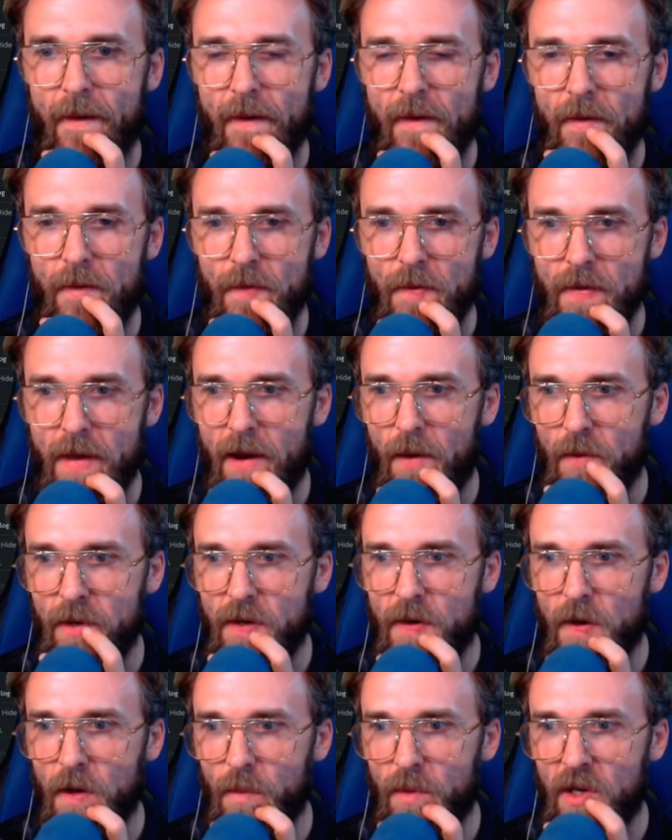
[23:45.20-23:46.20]
It, yeah, we
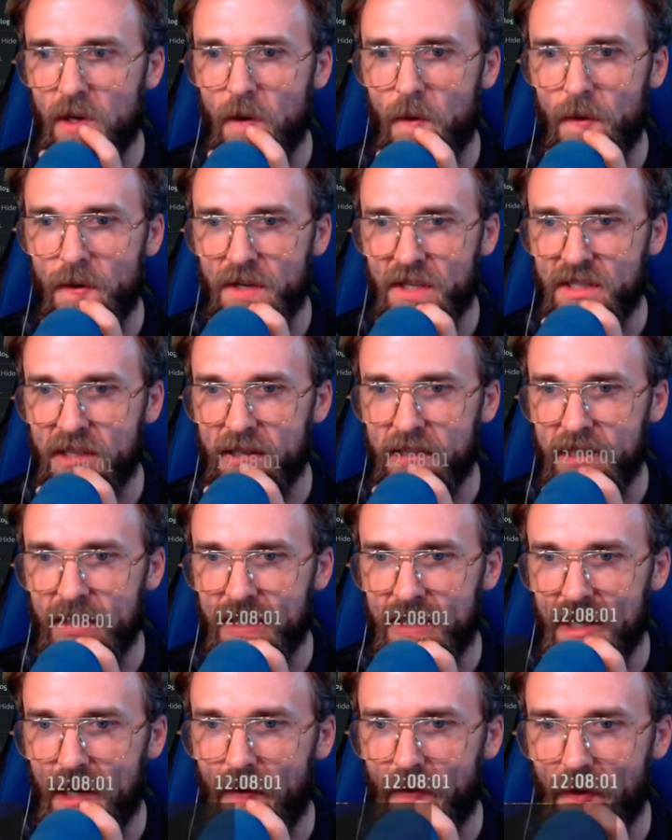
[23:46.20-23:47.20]
could be going to
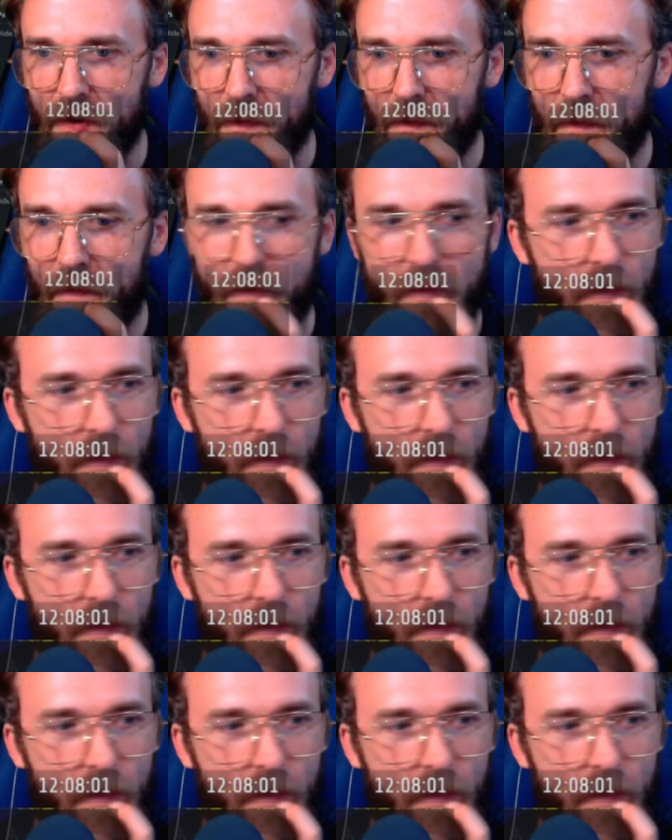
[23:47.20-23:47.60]
sixty-seven.